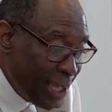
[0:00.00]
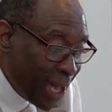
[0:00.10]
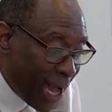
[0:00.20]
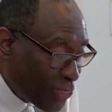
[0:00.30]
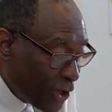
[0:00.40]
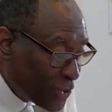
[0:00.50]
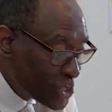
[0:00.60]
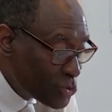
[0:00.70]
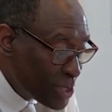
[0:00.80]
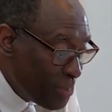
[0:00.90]
I thought this
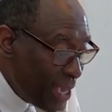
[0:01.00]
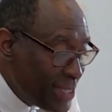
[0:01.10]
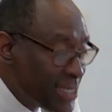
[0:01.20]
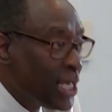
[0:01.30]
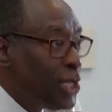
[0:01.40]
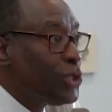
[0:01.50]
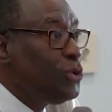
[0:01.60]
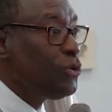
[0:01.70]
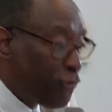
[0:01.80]
was amazing. Luke